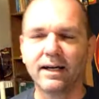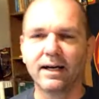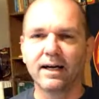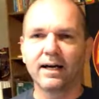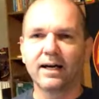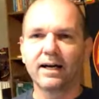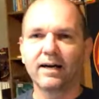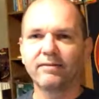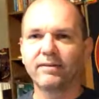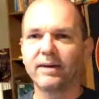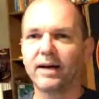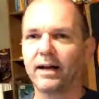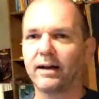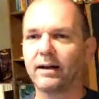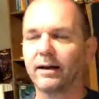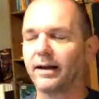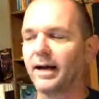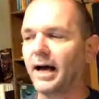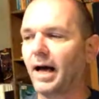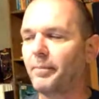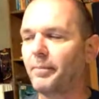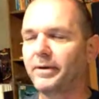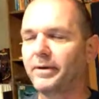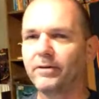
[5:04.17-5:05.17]
I've got a
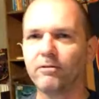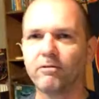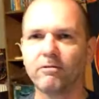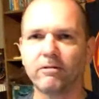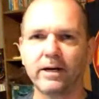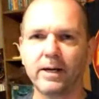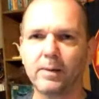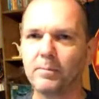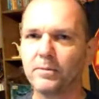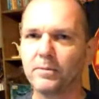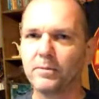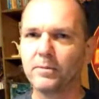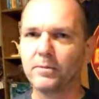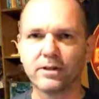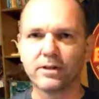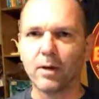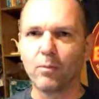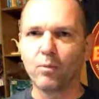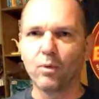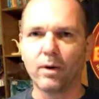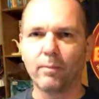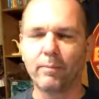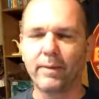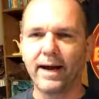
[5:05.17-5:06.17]
copy of Grimm's
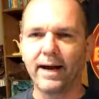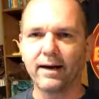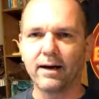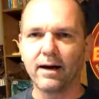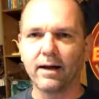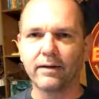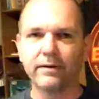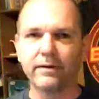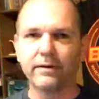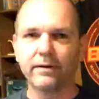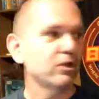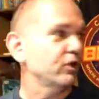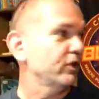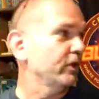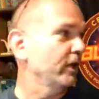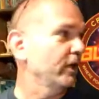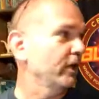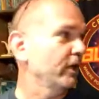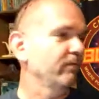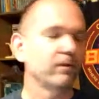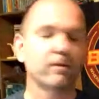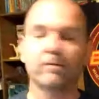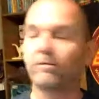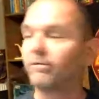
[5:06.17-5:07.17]
somewhere back on this
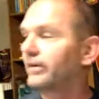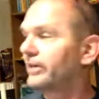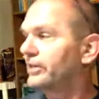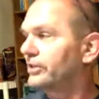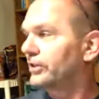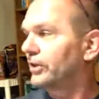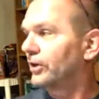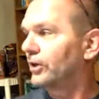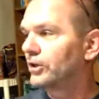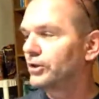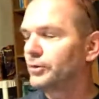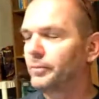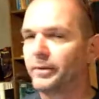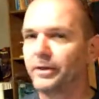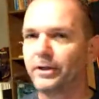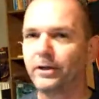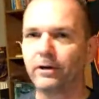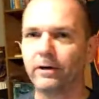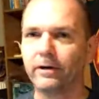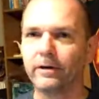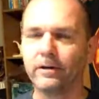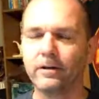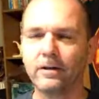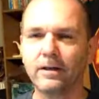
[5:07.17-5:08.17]
shelf of research
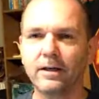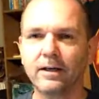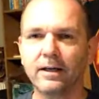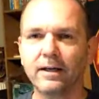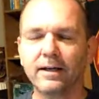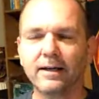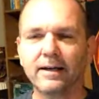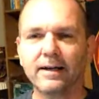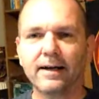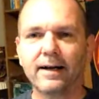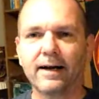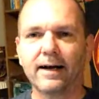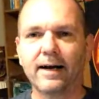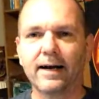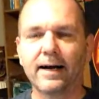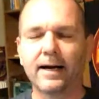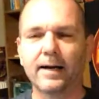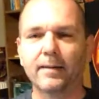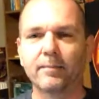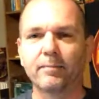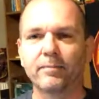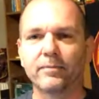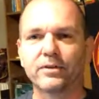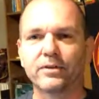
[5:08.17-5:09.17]
material.
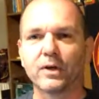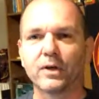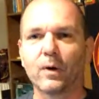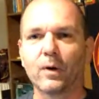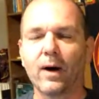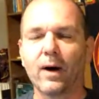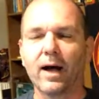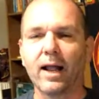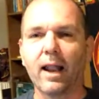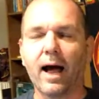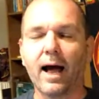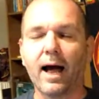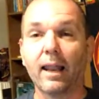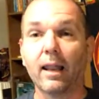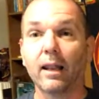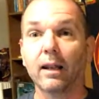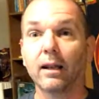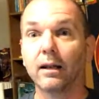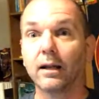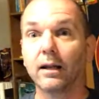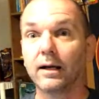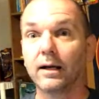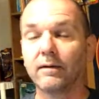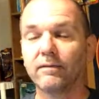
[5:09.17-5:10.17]
So I
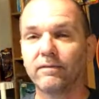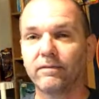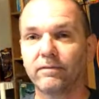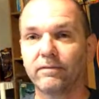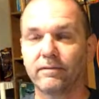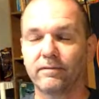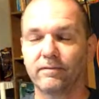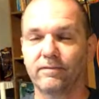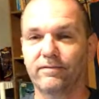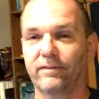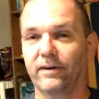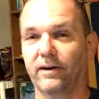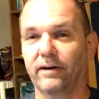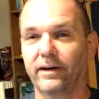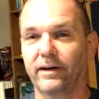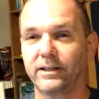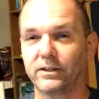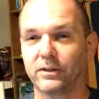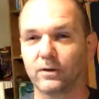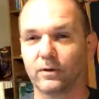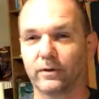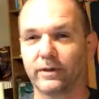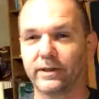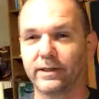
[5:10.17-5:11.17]
love fairy
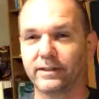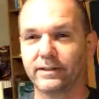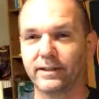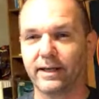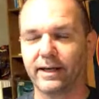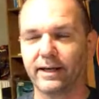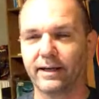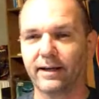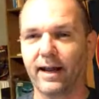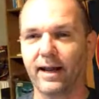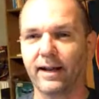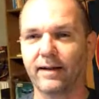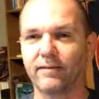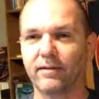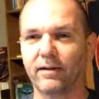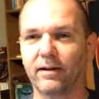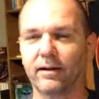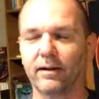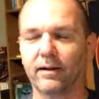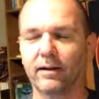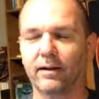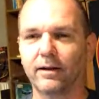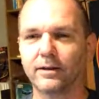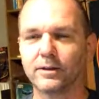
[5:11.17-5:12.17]
stories, and
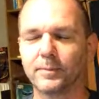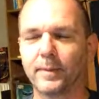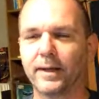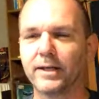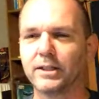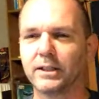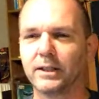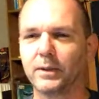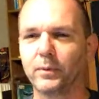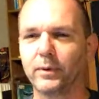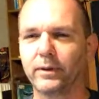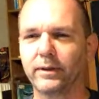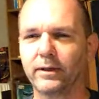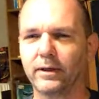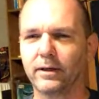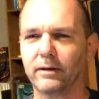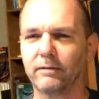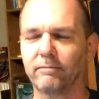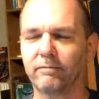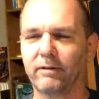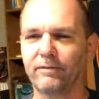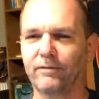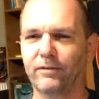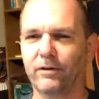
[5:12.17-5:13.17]
especially when
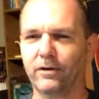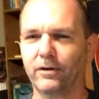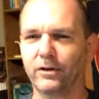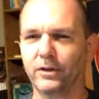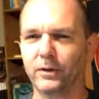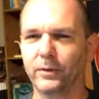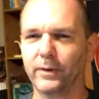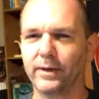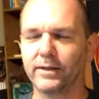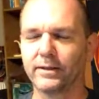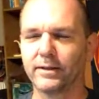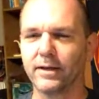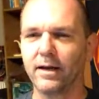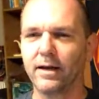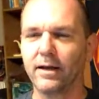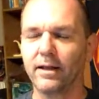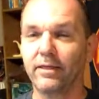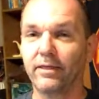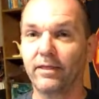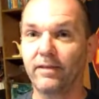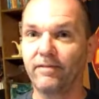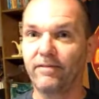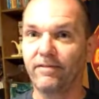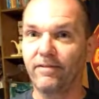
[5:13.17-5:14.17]
they're referred to as
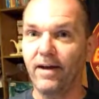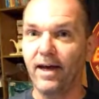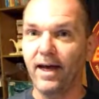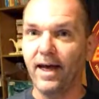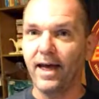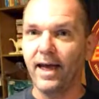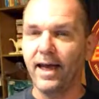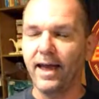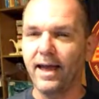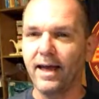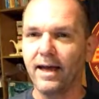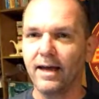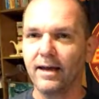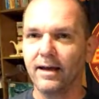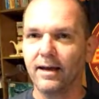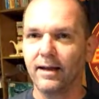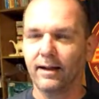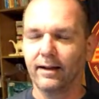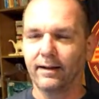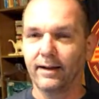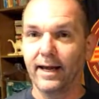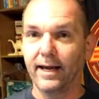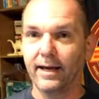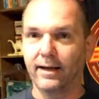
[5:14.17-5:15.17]
the Fae,
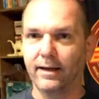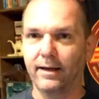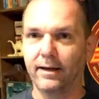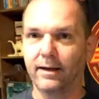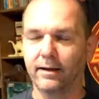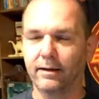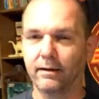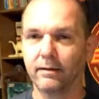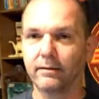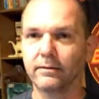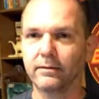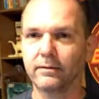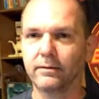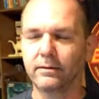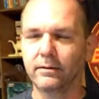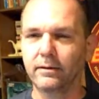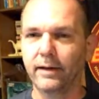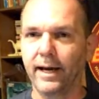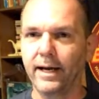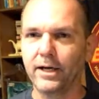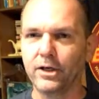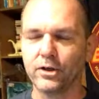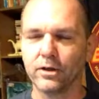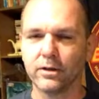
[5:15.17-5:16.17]
like in
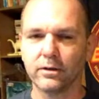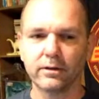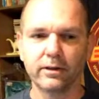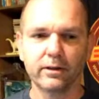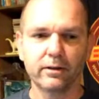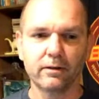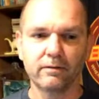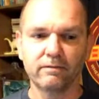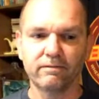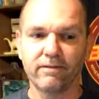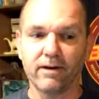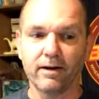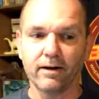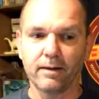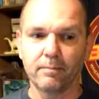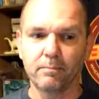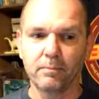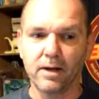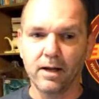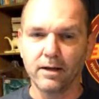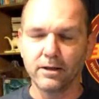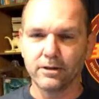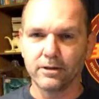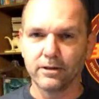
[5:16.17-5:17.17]
Dangerous Little Fucking
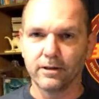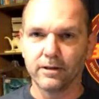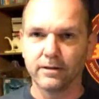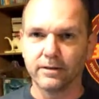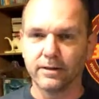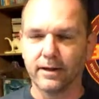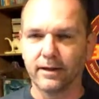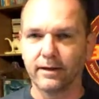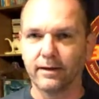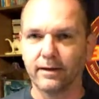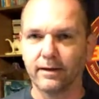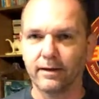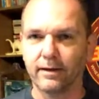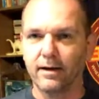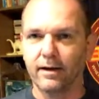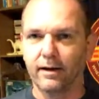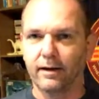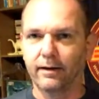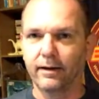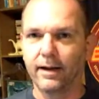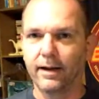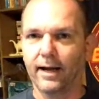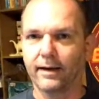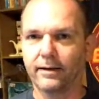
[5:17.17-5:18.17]
Monsters and
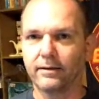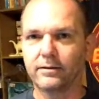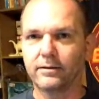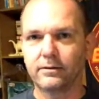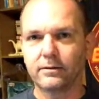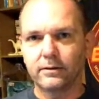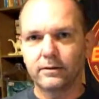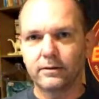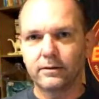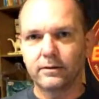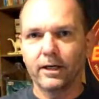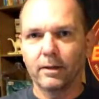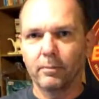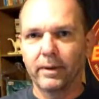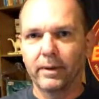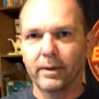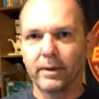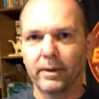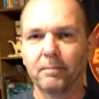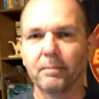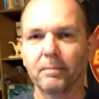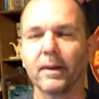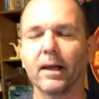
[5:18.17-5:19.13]
not Tinkerbell.